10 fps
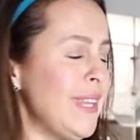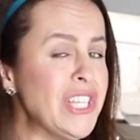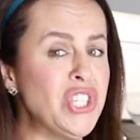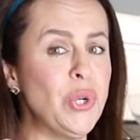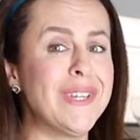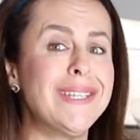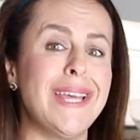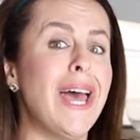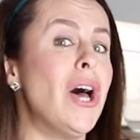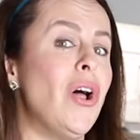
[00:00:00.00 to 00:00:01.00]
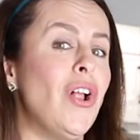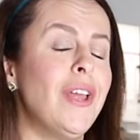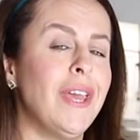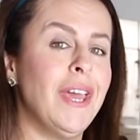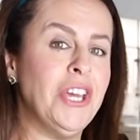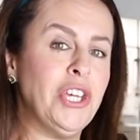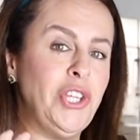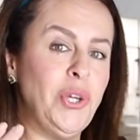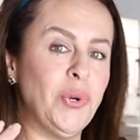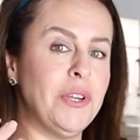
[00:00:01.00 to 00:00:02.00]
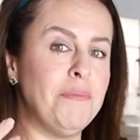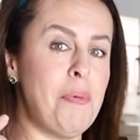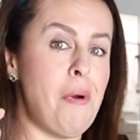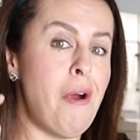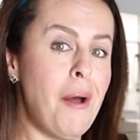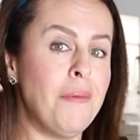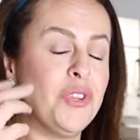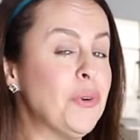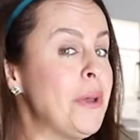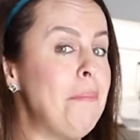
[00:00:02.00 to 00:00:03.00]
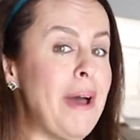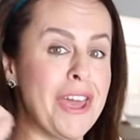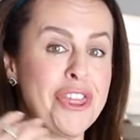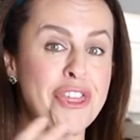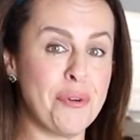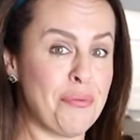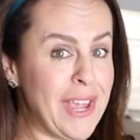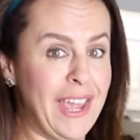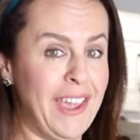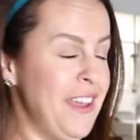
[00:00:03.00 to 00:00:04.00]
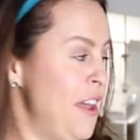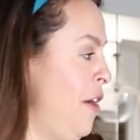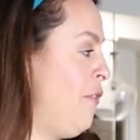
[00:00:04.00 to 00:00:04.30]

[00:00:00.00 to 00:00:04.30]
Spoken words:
as you can tell, you can buy 3